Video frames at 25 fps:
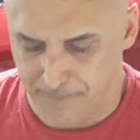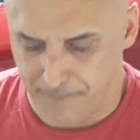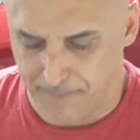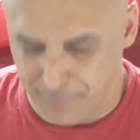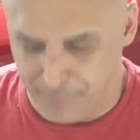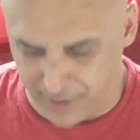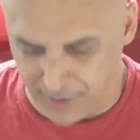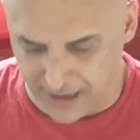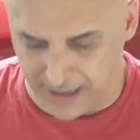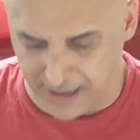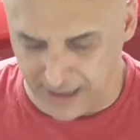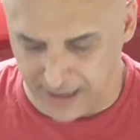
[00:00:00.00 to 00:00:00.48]

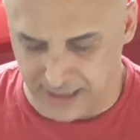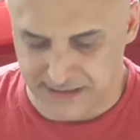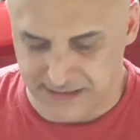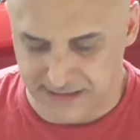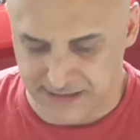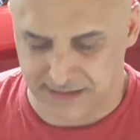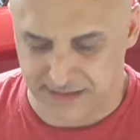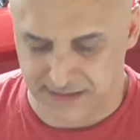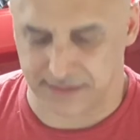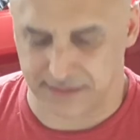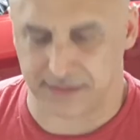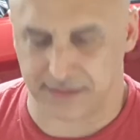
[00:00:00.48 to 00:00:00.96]

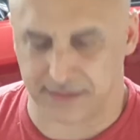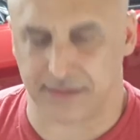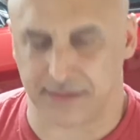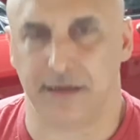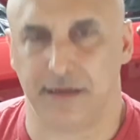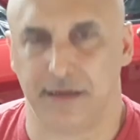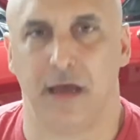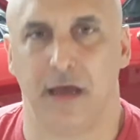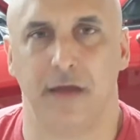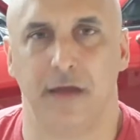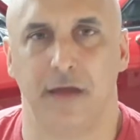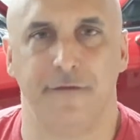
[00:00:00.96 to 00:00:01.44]
but
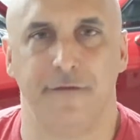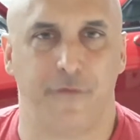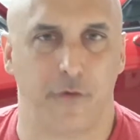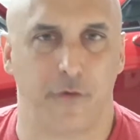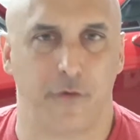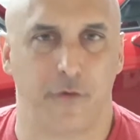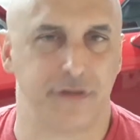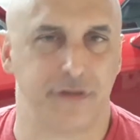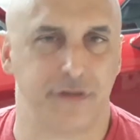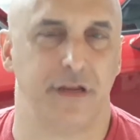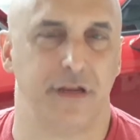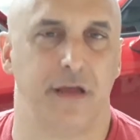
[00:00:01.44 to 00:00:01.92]

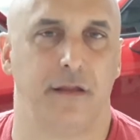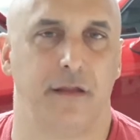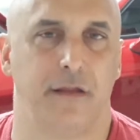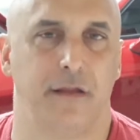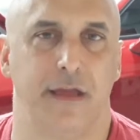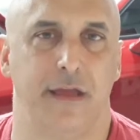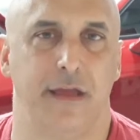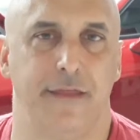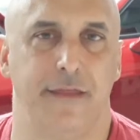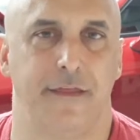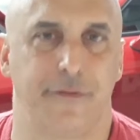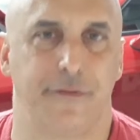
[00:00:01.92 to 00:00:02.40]

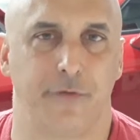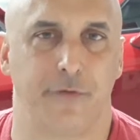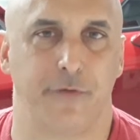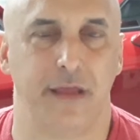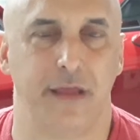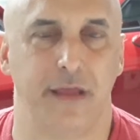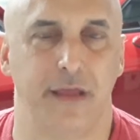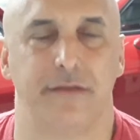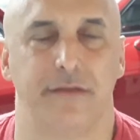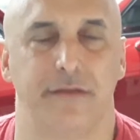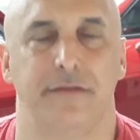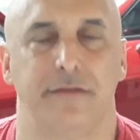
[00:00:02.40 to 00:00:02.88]
unfortunately,
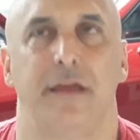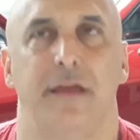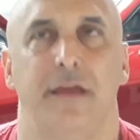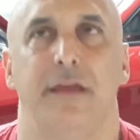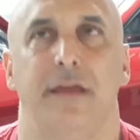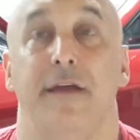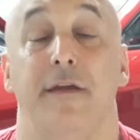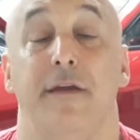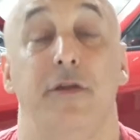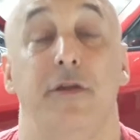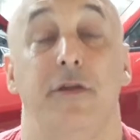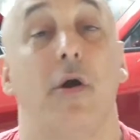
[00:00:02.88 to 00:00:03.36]

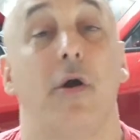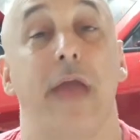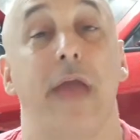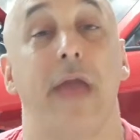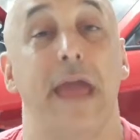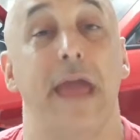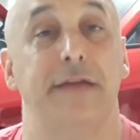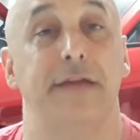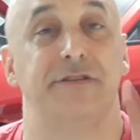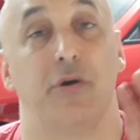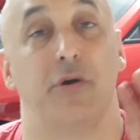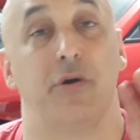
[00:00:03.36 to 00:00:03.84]

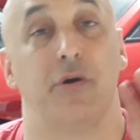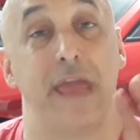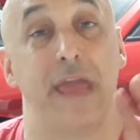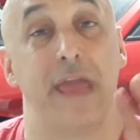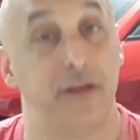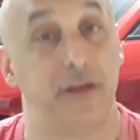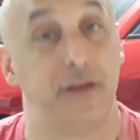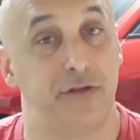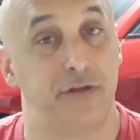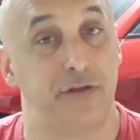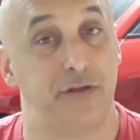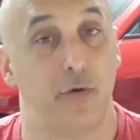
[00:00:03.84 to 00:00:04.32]
okay, so
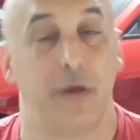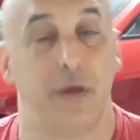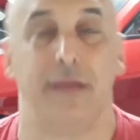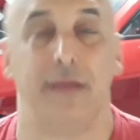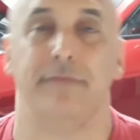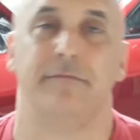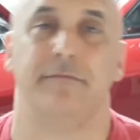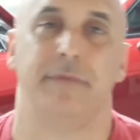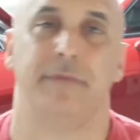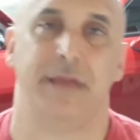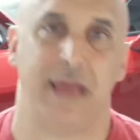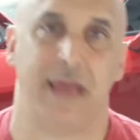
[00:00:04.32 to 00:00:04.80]
can you do
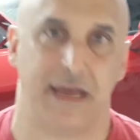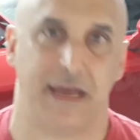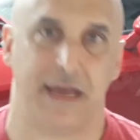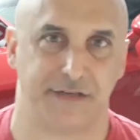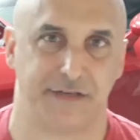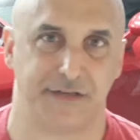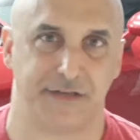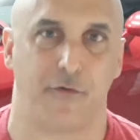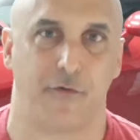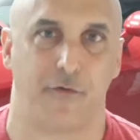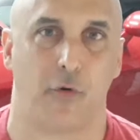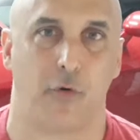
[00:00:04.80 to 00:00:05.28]
it?
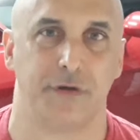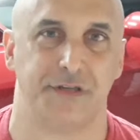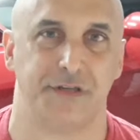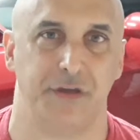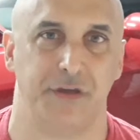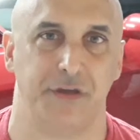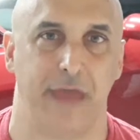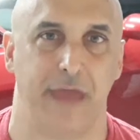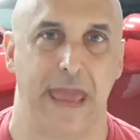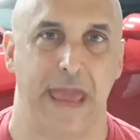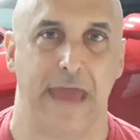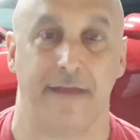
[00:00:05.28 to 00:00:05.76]
Yes, of course
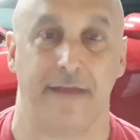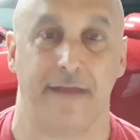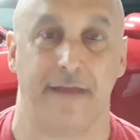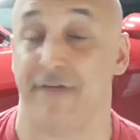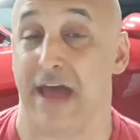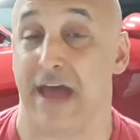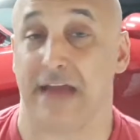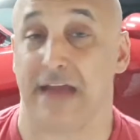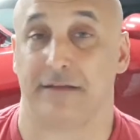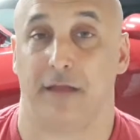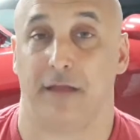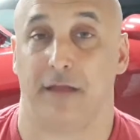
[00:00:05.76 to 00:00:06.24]
you can. In
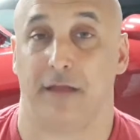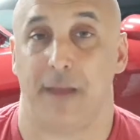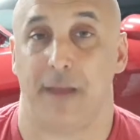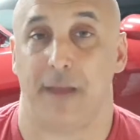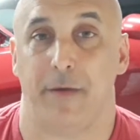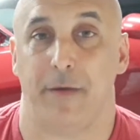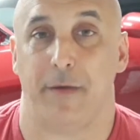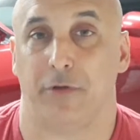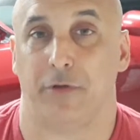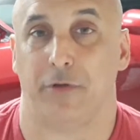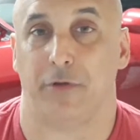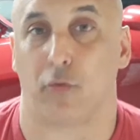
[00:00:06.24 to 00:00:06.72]
fact, a lot of
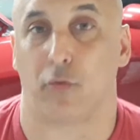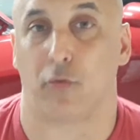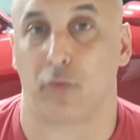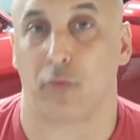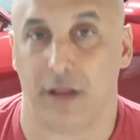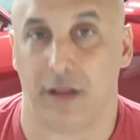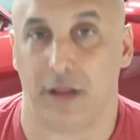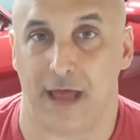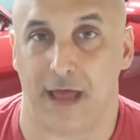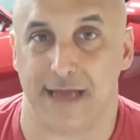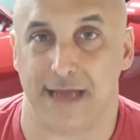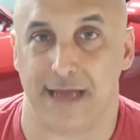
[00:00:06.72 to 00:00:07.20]
people don't
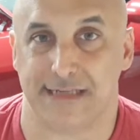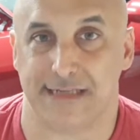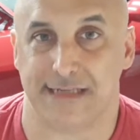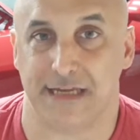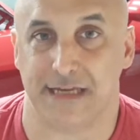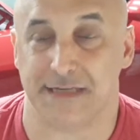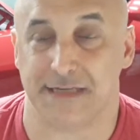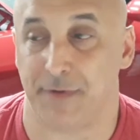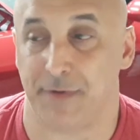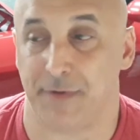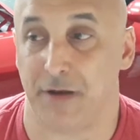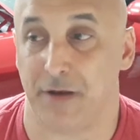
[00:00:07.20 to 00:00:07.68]
realize
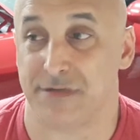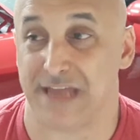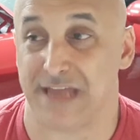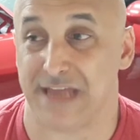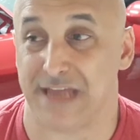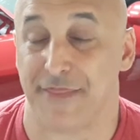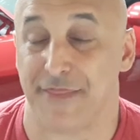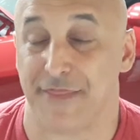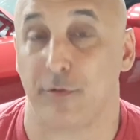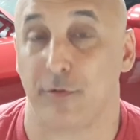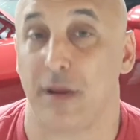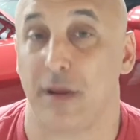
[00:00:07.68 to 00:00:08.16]
this, but it was
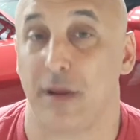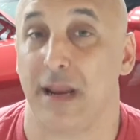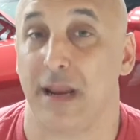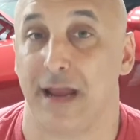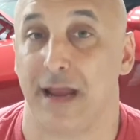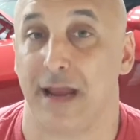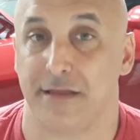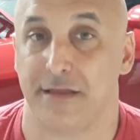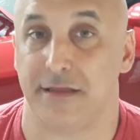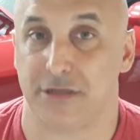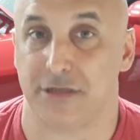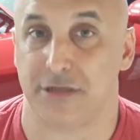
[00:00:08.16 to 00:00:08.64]
a
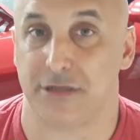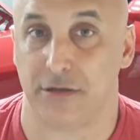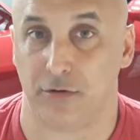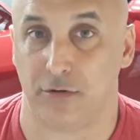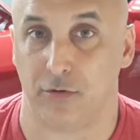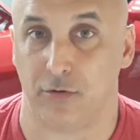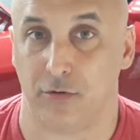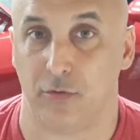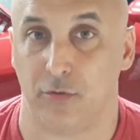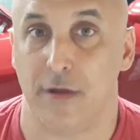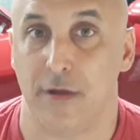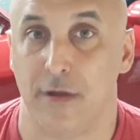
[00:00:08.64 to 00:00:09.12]

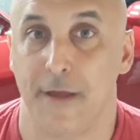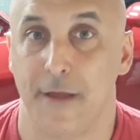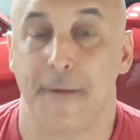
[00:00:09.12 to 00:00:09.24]
392